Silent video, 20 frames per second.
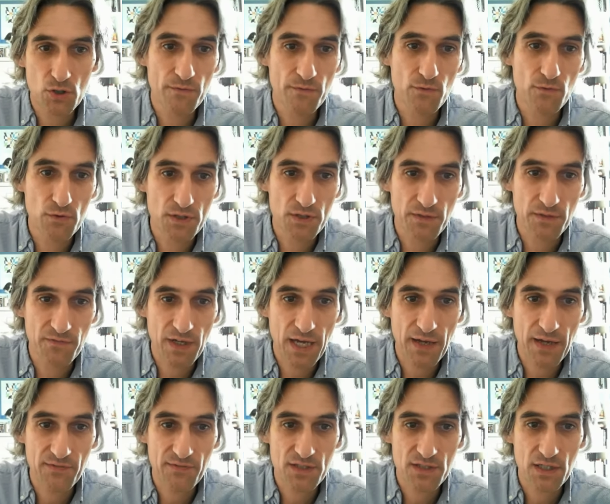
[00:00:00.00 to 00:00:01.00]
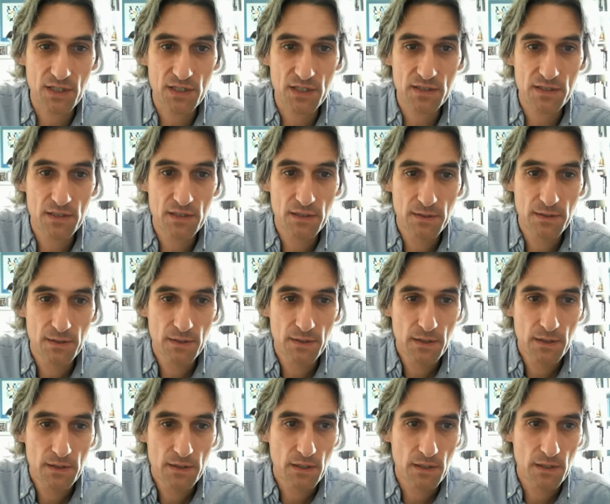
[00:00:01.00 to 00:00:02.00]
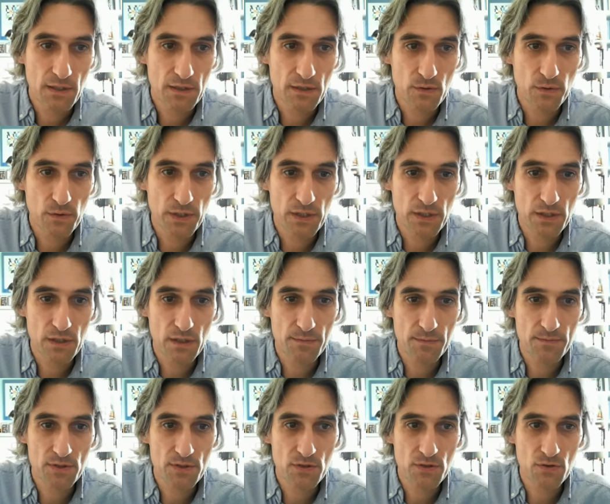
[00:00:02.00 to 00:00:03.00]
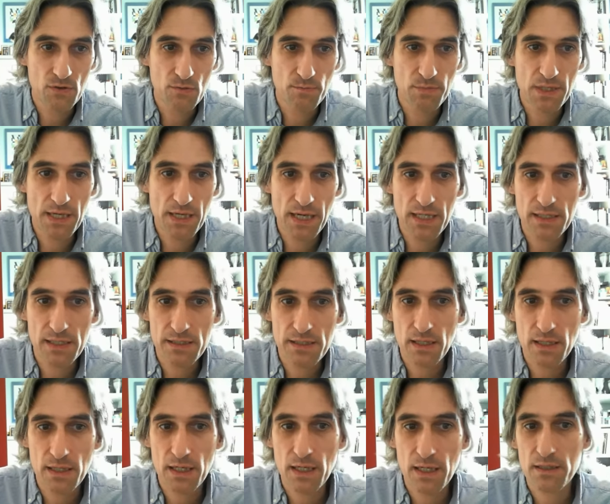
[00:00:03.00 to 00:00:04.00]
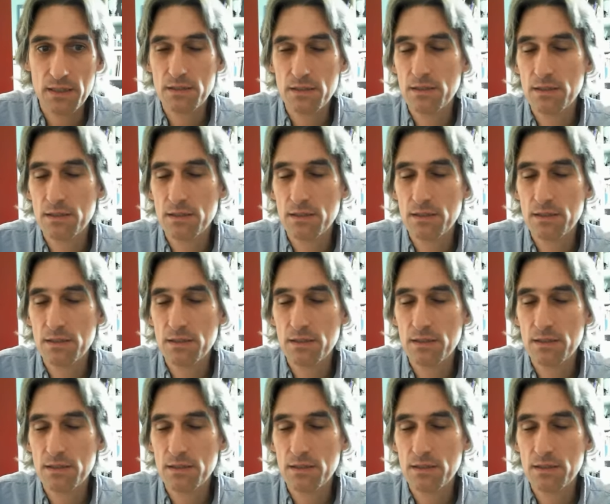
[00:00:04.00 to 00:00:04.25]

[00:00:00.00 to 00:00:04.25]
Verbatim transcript: Of course, if f6, then the queen comes to b8 and